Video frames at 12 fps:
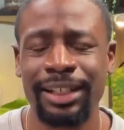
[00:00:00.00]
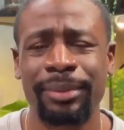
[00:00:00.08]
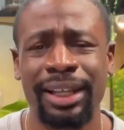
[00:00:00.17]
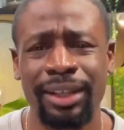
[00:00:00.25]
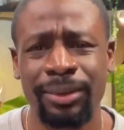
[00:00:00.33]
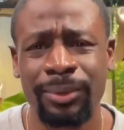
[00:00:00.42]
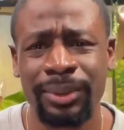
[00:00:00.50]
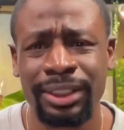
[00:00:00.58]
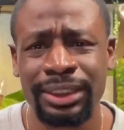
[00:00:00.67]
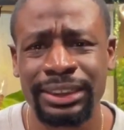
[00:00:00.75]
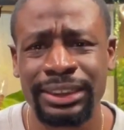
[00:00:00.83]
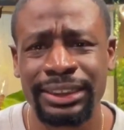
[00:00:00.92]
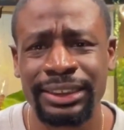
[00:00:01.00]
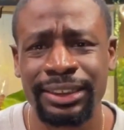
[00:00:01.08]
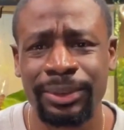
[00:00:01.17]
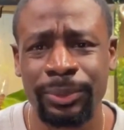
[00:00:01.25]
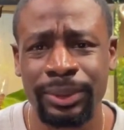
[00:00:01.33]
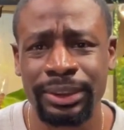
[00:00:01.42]
I'm like, what in
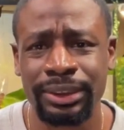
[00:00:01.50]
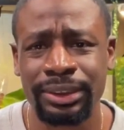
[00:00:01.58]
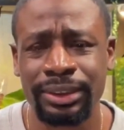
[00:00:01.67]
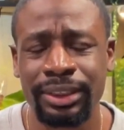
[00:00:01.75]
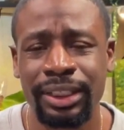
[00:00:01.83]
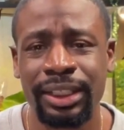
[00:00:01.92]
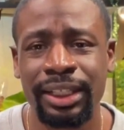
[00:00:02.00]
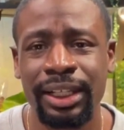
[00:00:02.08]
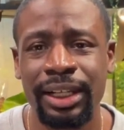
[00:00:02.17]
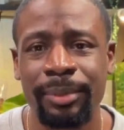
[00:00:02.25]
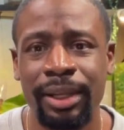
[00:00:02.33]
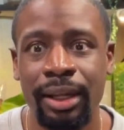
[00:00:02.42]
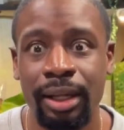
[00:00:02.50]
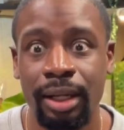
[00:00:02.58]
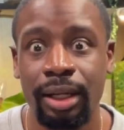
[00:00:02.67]
the world? And then I'm like,